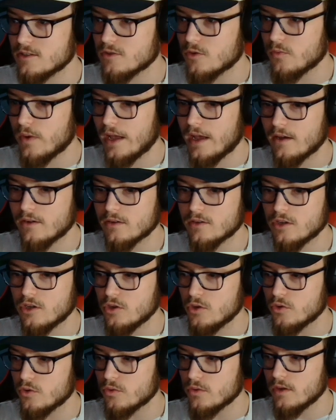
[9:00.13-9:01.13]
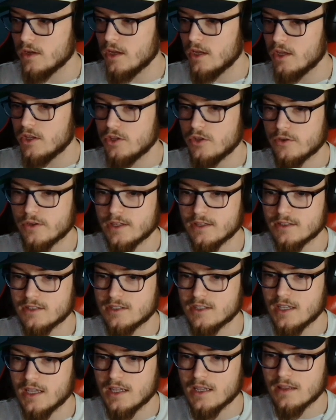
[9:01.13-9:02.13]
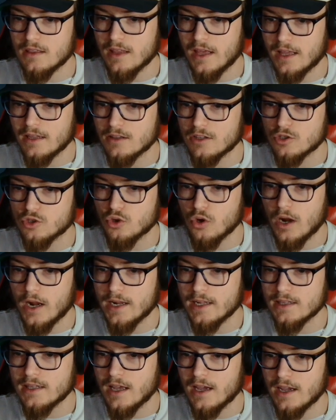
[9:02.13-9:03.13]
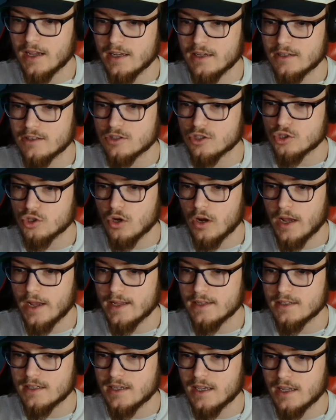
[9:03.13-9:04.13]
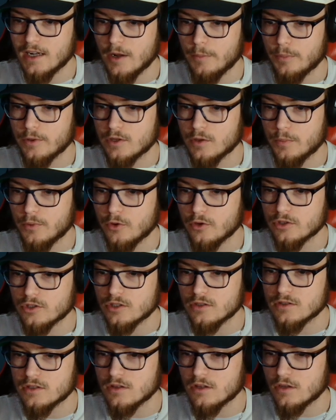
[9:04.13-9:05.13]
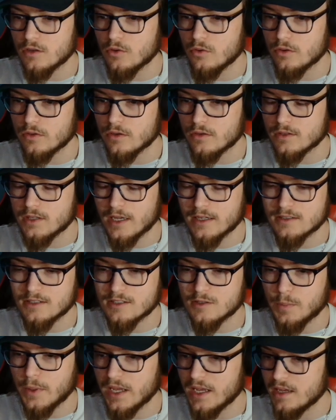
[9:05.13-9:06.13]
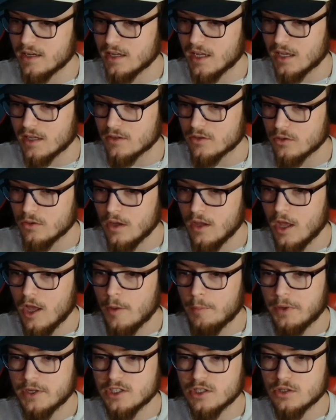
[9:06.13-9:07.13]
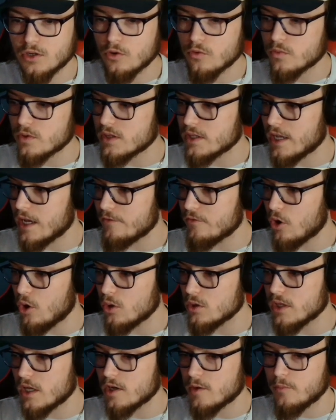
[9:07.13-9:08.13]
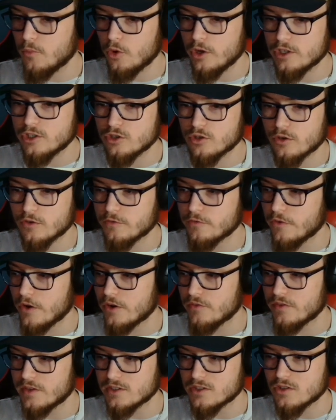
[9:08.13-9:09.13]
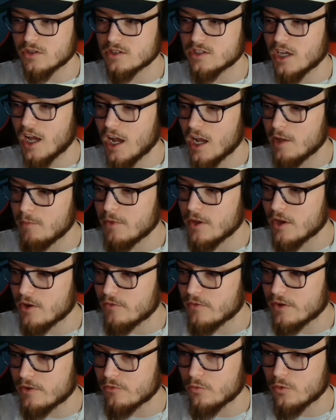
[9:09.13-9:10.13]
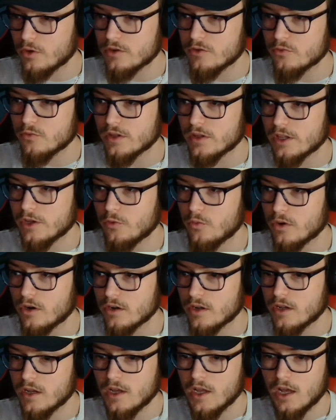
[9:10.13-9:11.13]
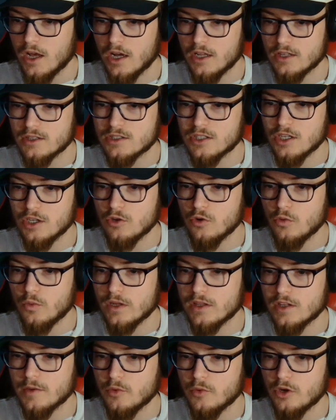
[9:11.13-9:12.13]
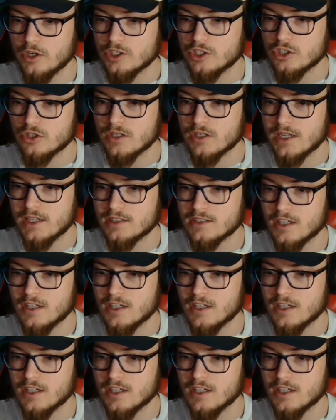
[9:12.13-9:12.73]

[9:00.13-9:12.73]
around noon, you can see that the dry line is trying to get up into portions of the northern Texas panhandle, but you don't really have a whole lot of moisture in front of it. So the timing of it wouldn't really work until when the moisture gets